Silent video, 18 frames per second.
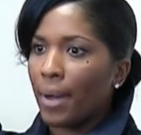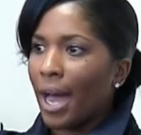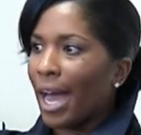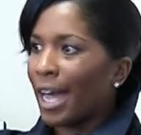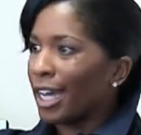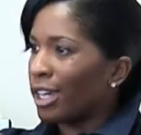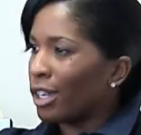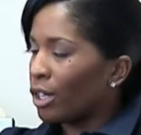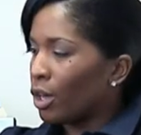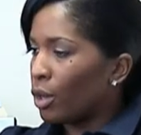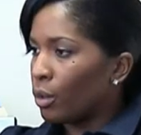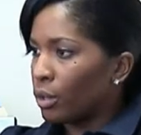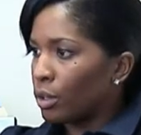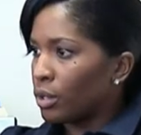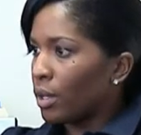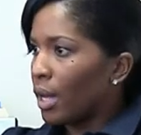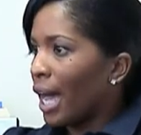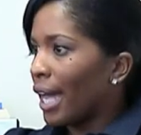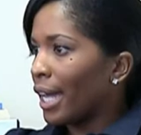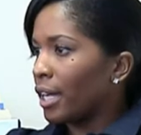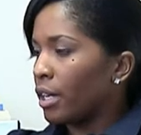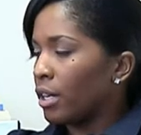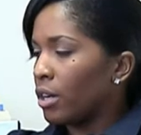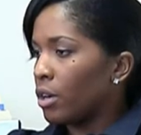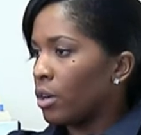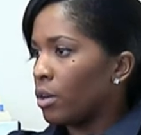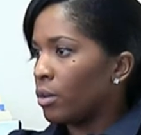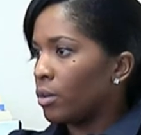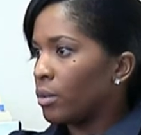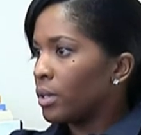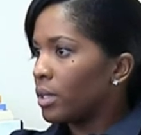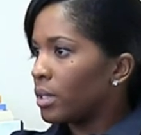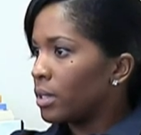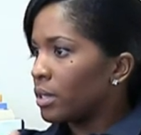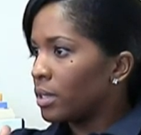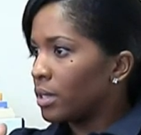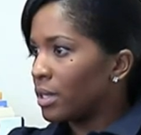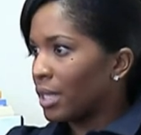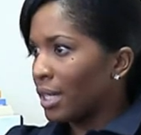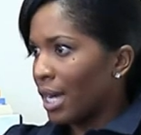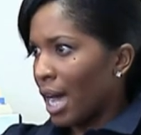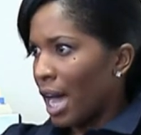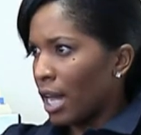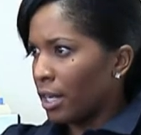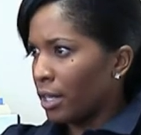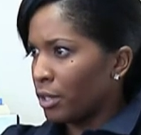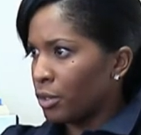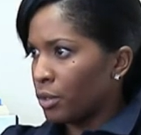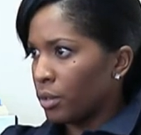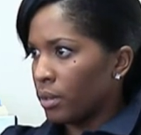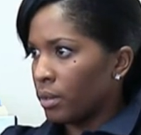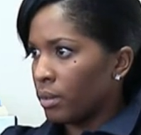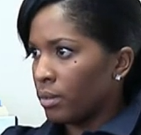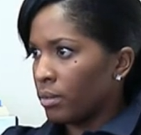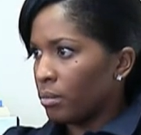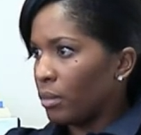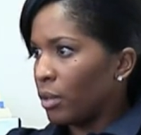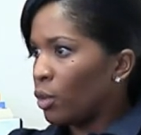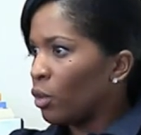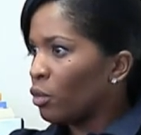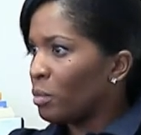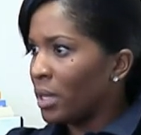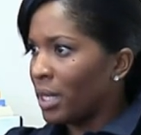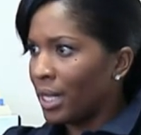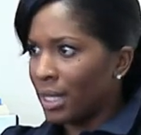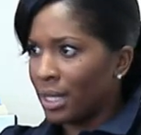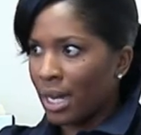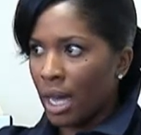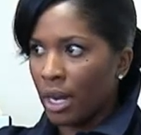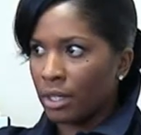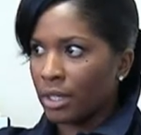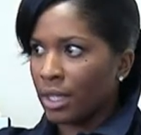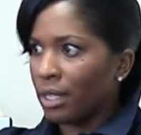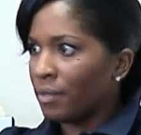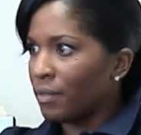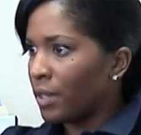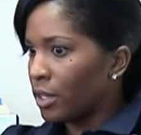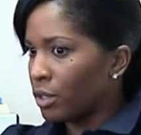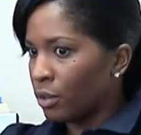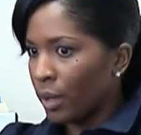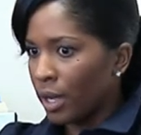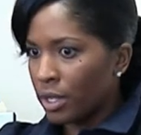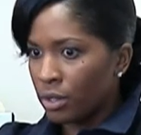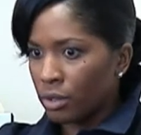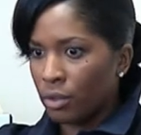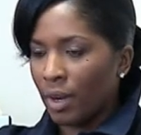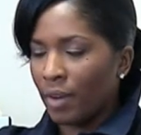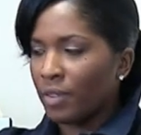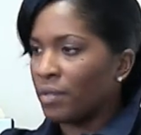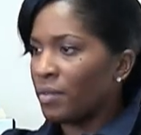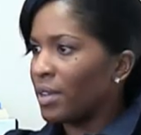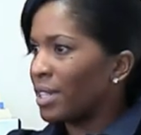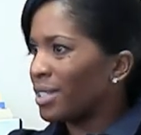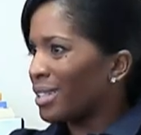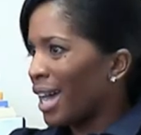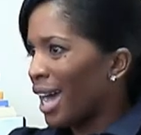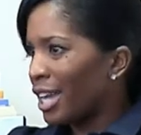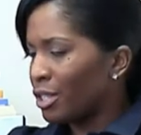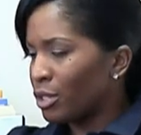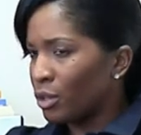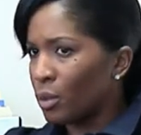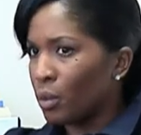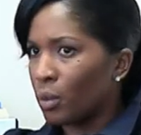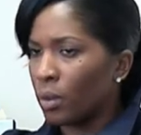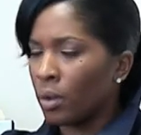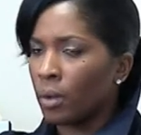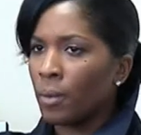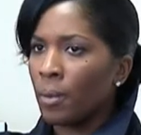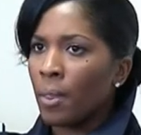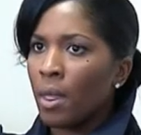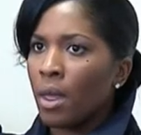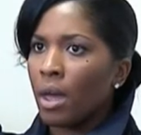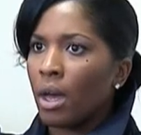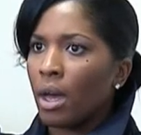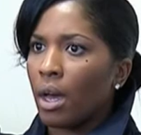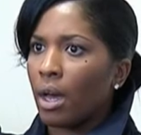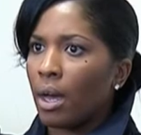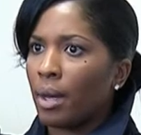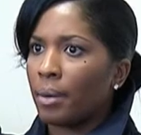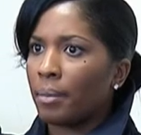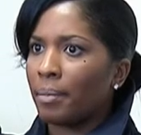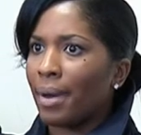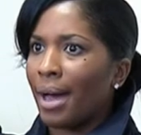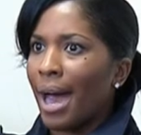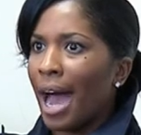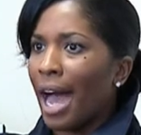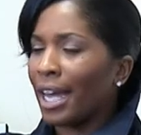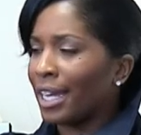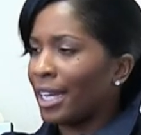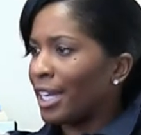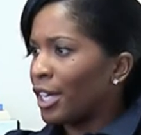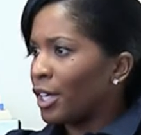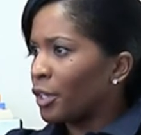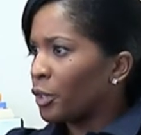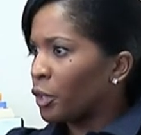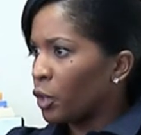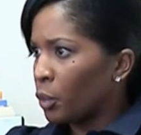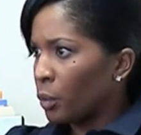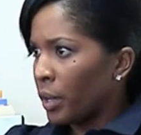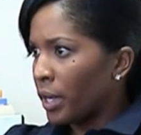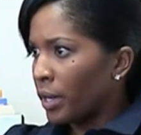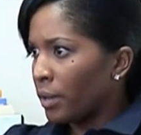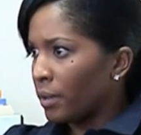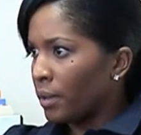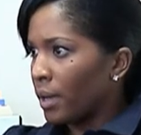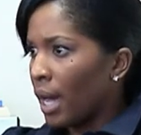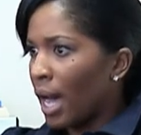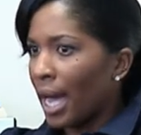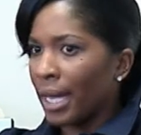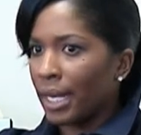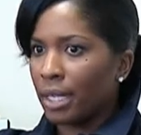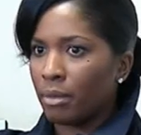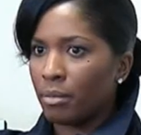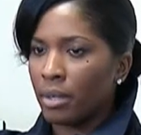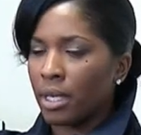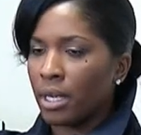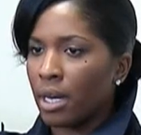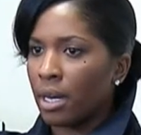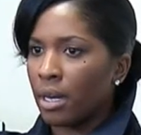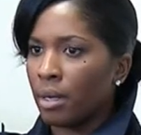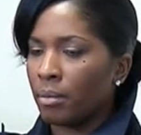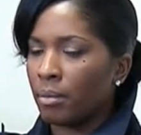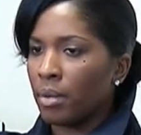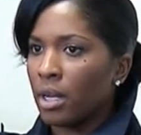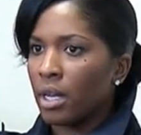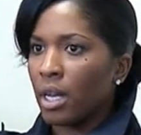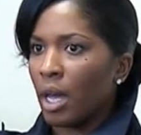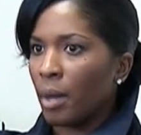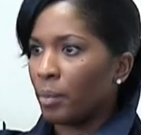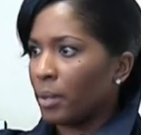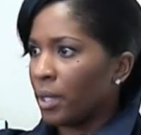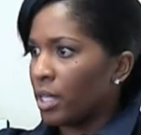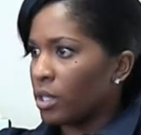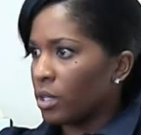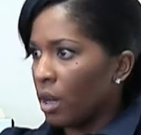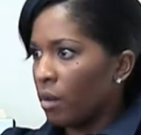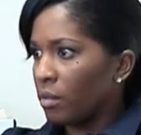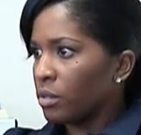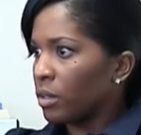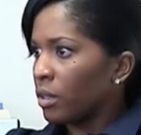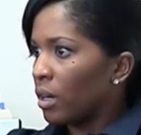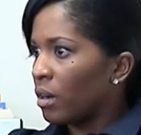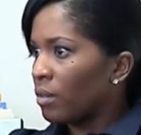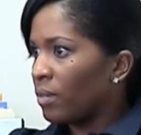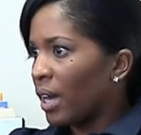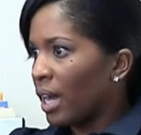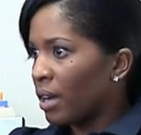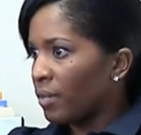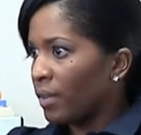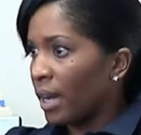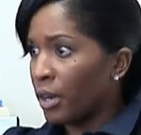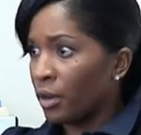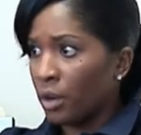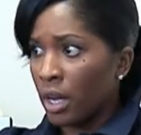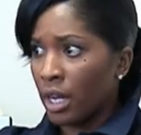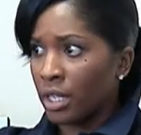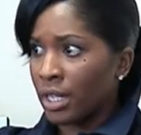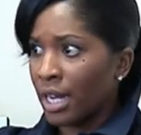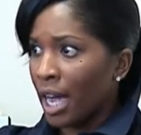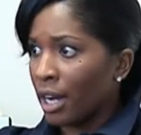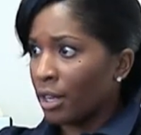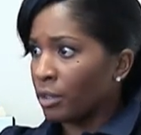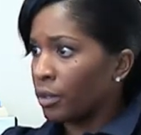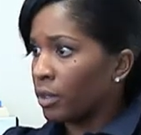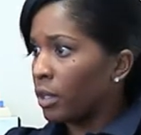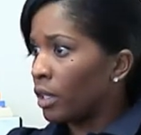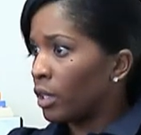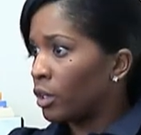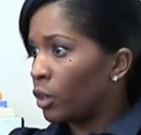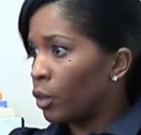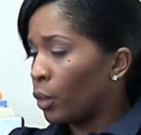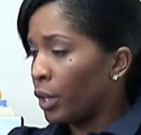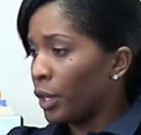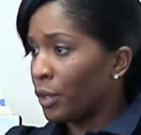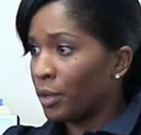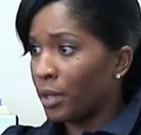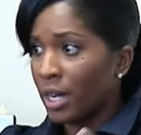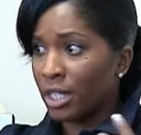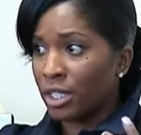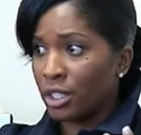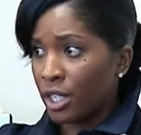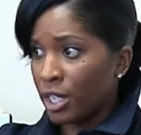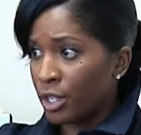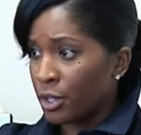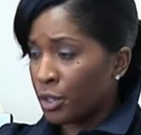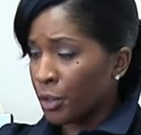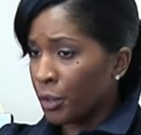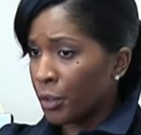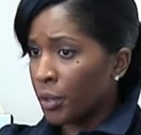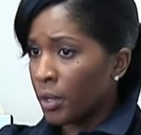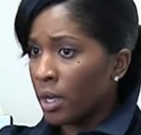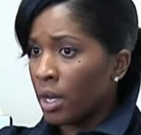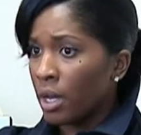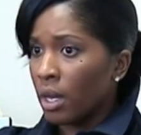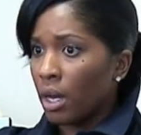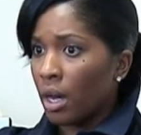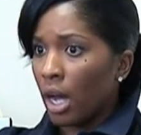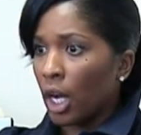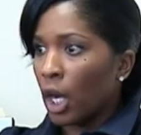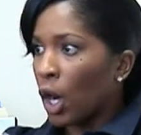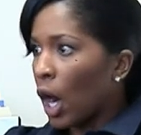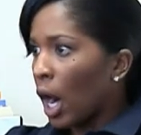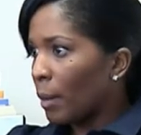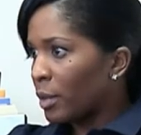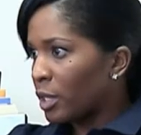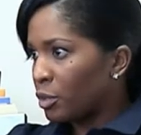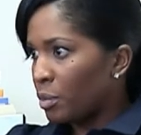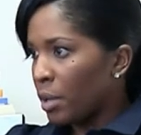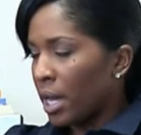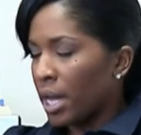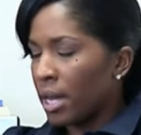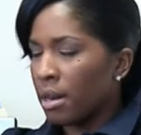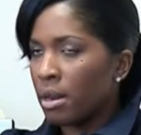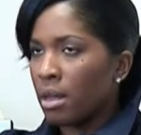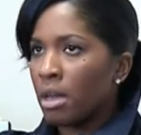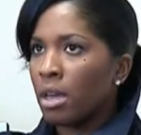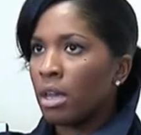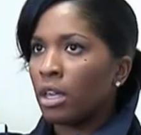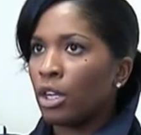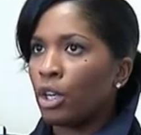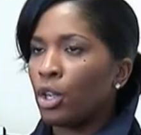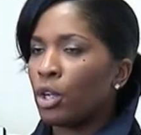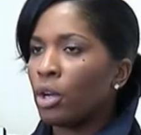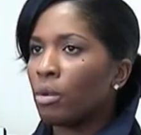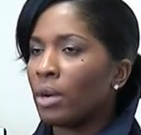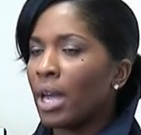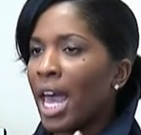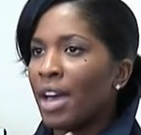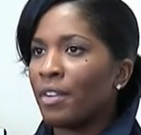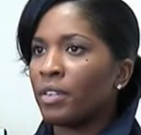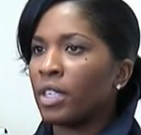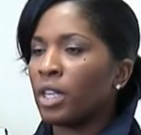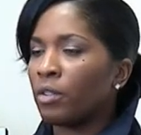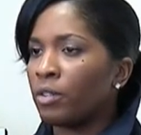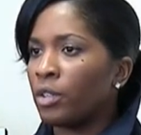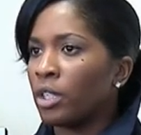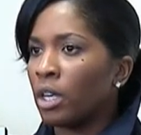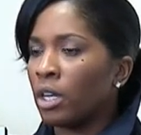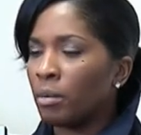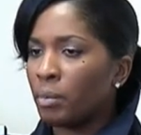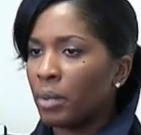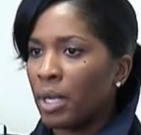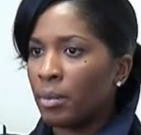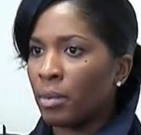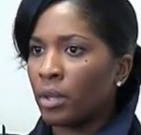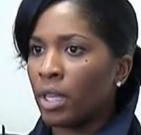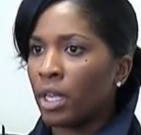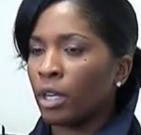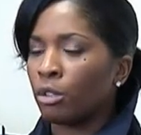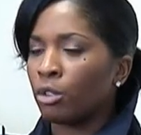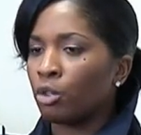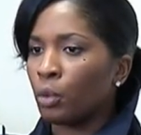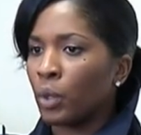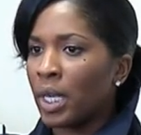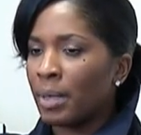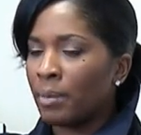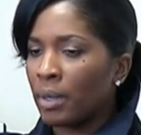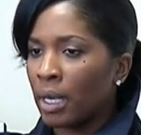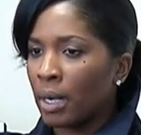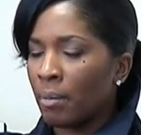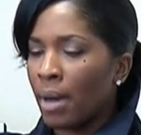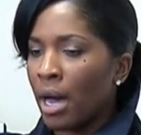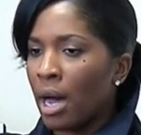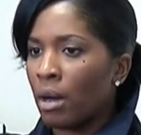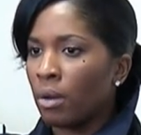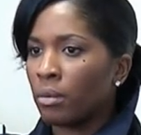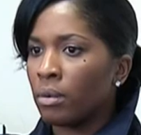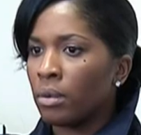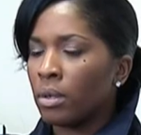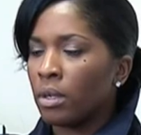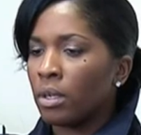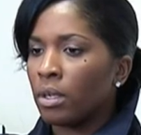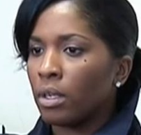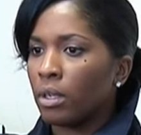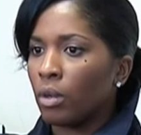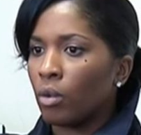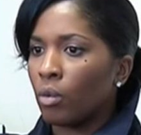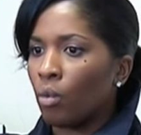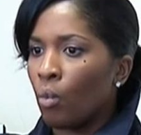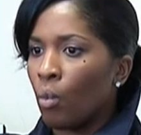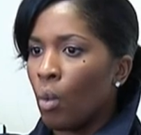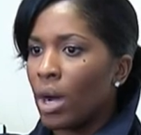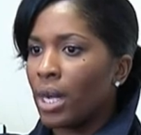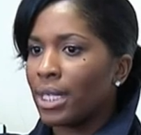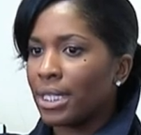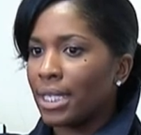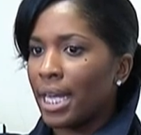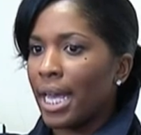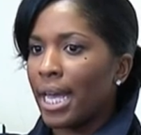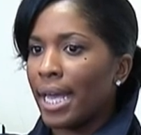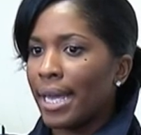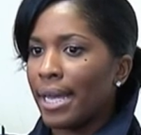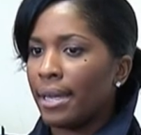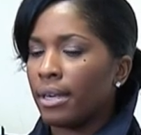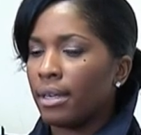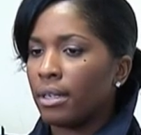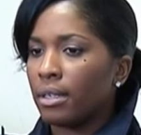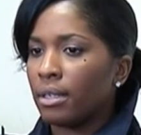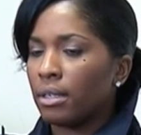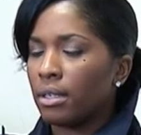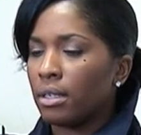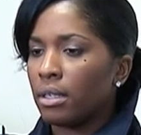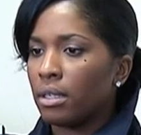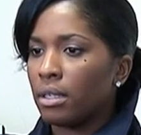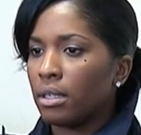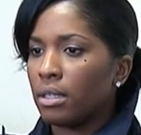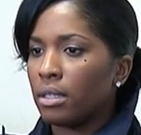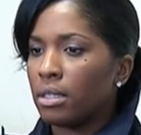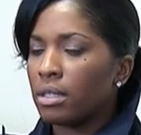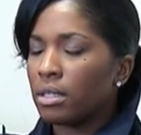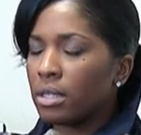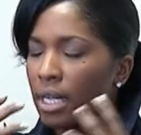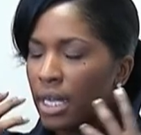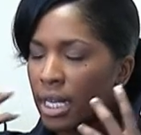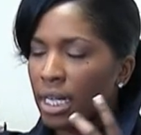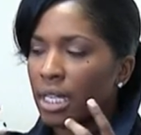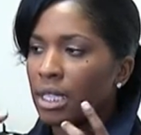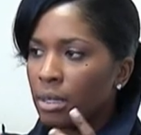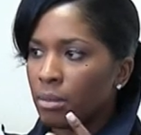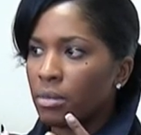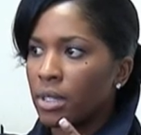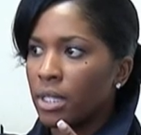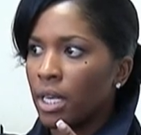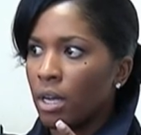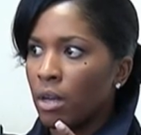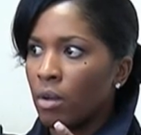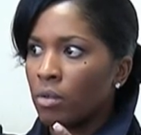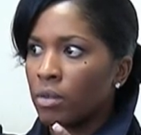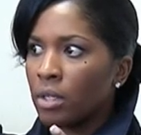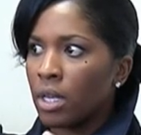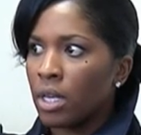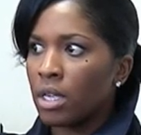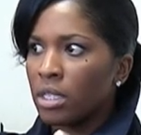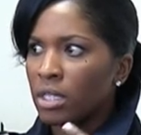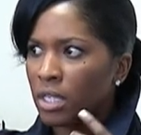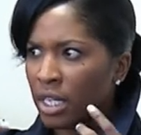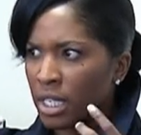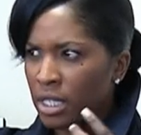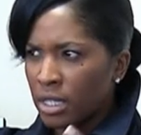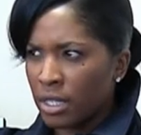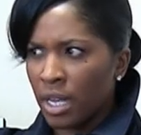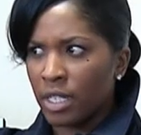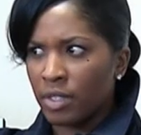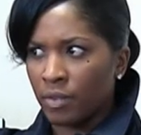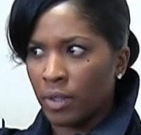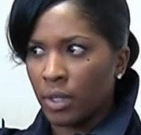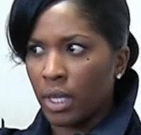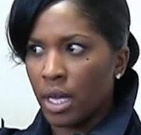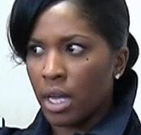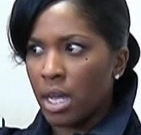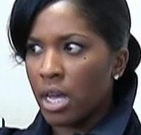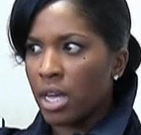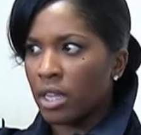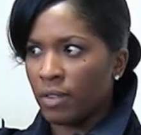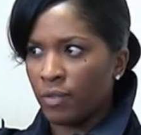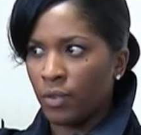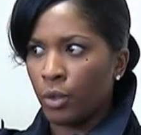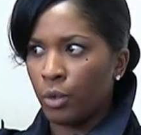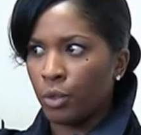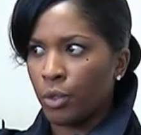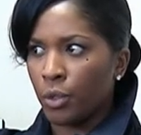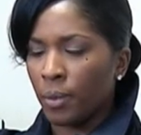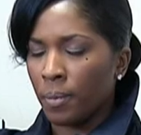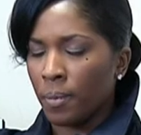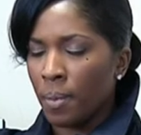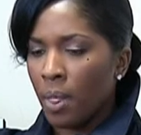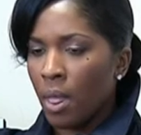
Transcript: I can go to I can go to college, but in order for me to get to college, I got to finish grade school. I have to finish high school. Um, I can get a career. I can become a police officer, a firefighter, a doctor, a lawyer, a teacher, a garbage man. You don't have enough young people that are dreaming about one day seeing themselves successfully in the future.